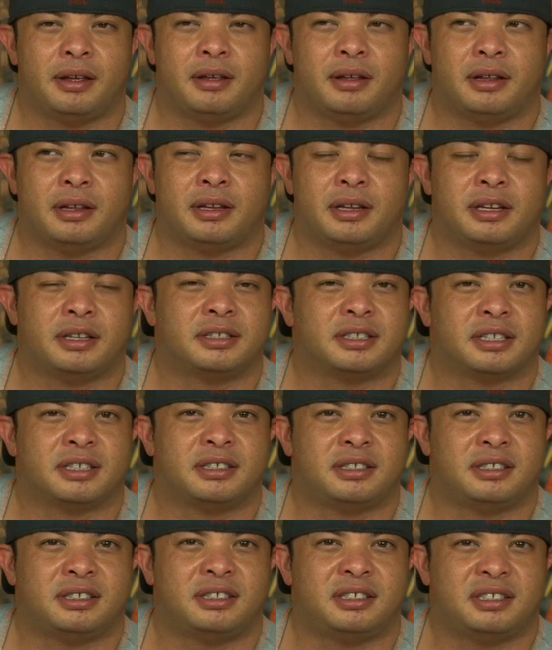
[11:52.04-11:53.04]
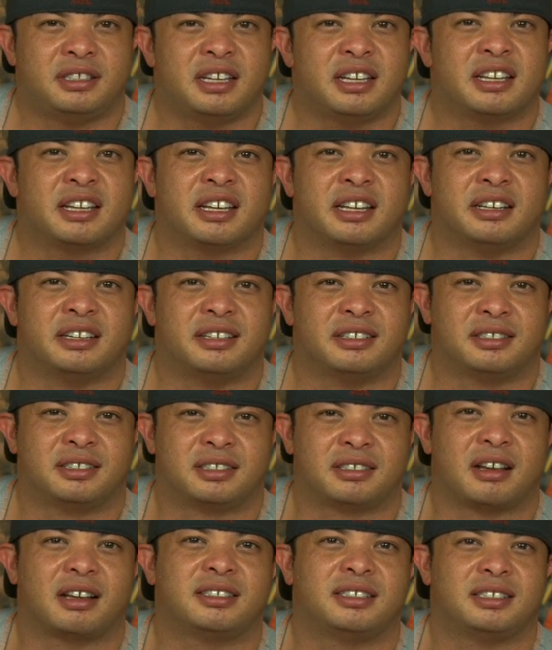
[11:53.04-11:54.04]
It is a sick and
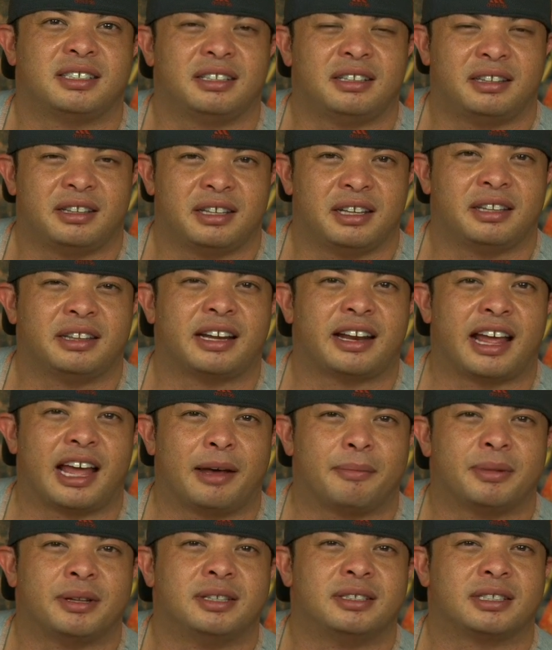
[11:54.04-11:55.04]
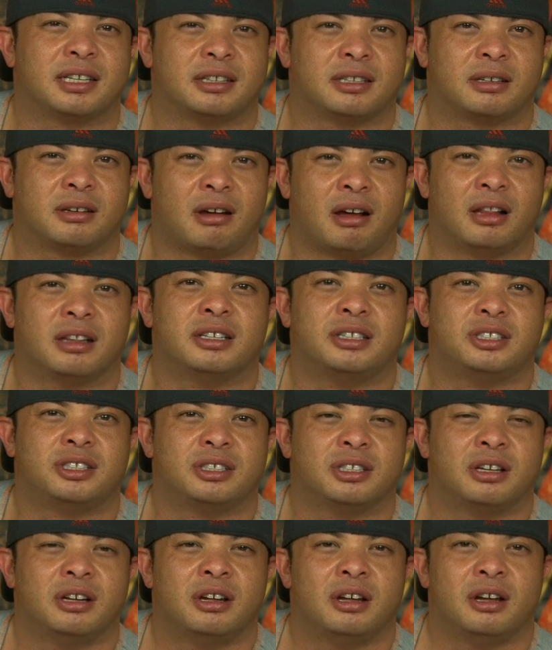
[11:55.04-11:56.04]
disgusting thing that happens at the
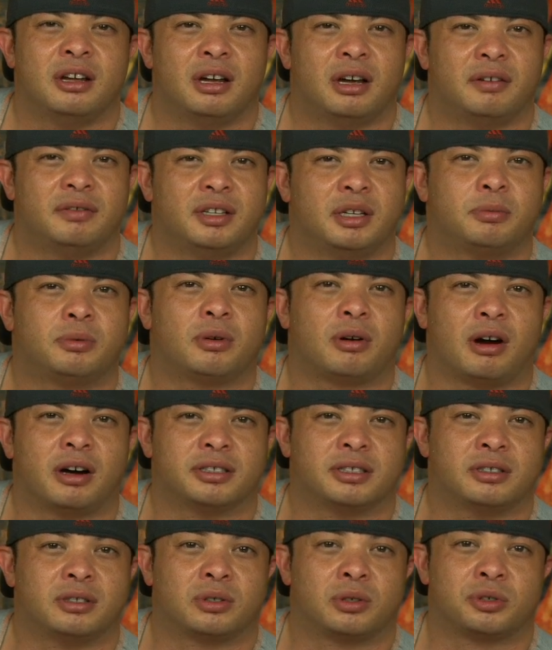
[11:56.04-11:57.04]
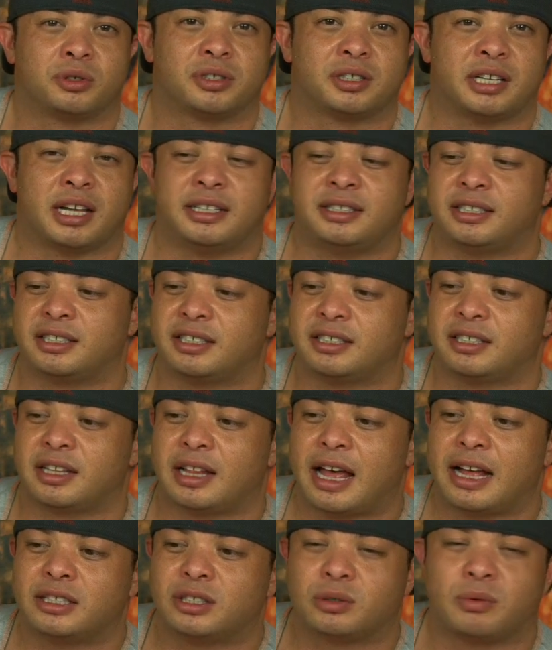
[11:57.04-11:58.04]
College of Liberal Arts and Social Sciences, and
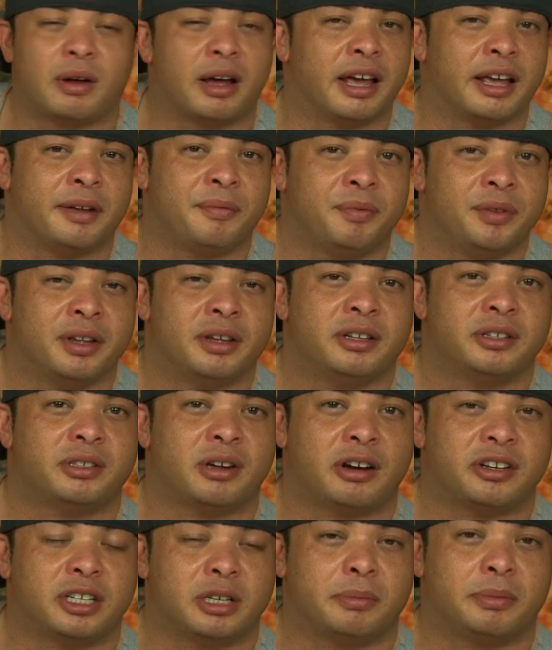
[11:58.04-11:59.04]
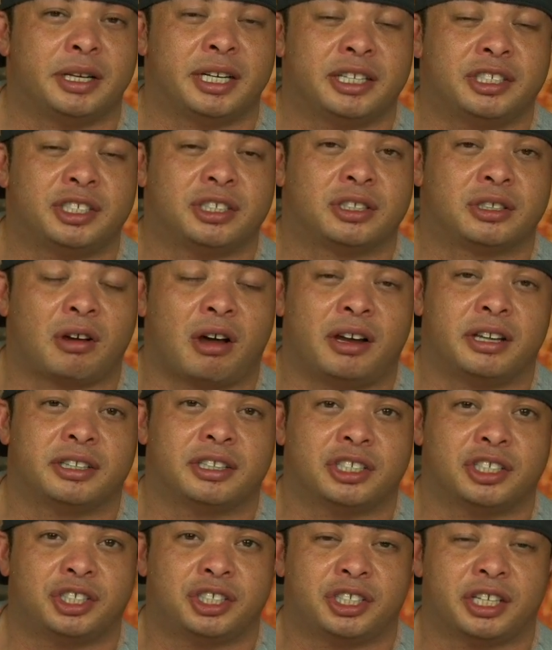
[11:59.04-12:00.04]
that's why Dr. Lynch is calling
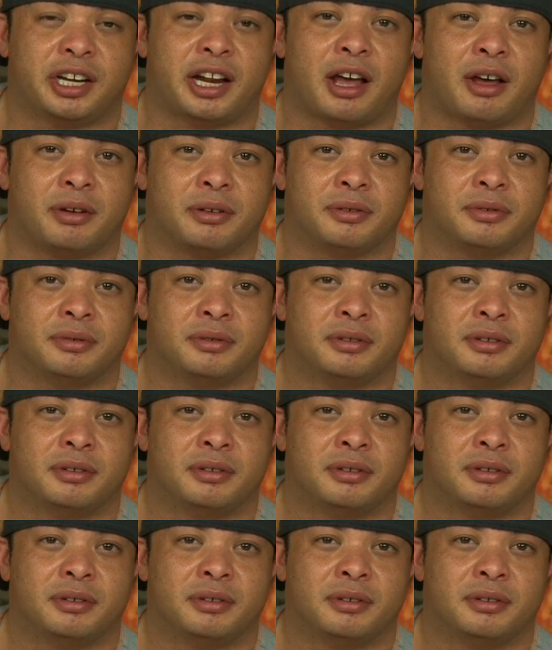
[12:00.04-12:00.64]
this shit out.